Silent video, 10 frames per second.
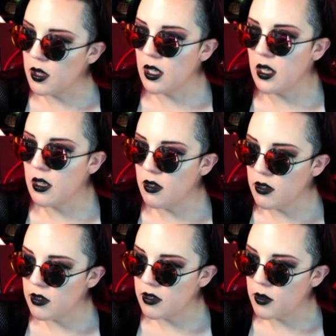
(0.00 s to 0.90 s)
What are you gonna
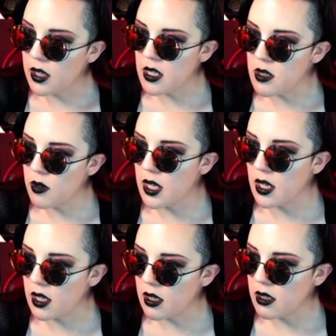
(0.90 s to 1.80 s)
do? What are you gonna do with
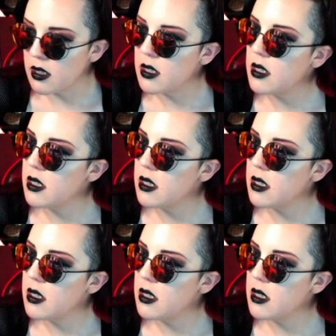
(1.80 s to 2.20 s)
that gear?